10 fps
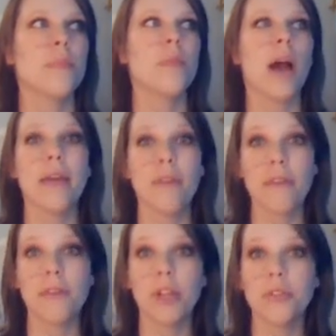
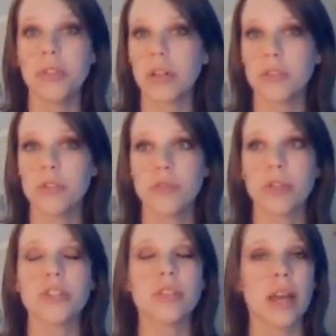I followed the doctor's
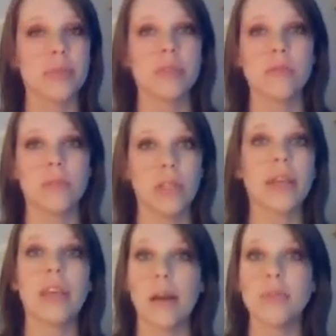instructions. I was
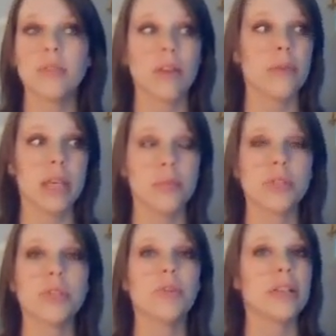lucky I was
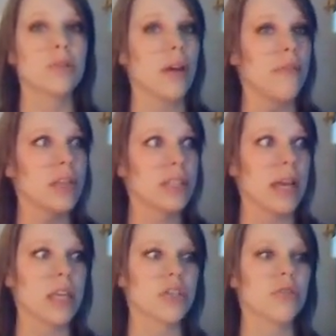able to. I don't have
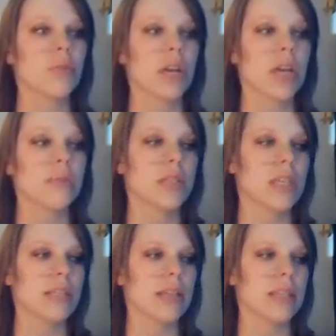anxiety issues when it comes to
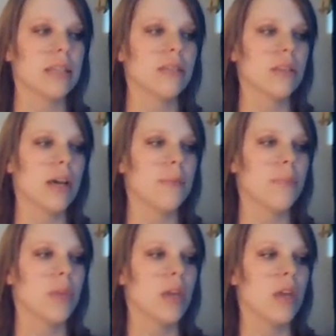things like this.
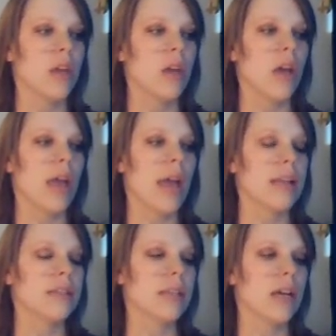
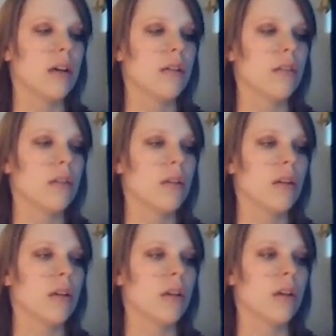And
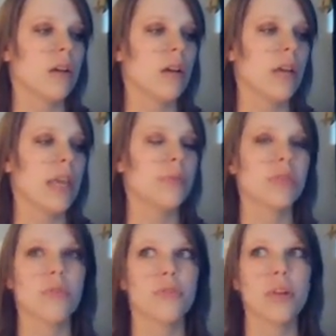it
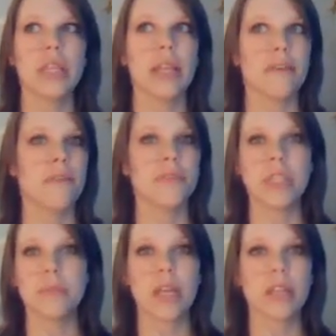was over in
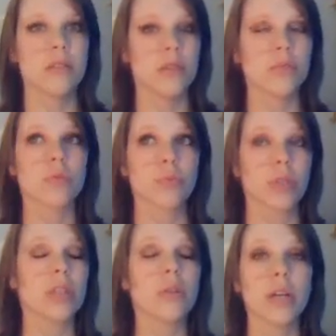15 minutes. It was
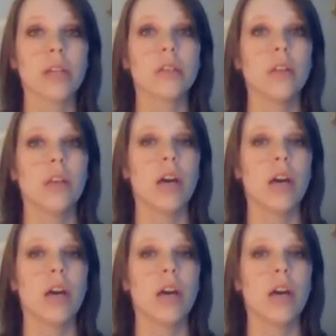really quick.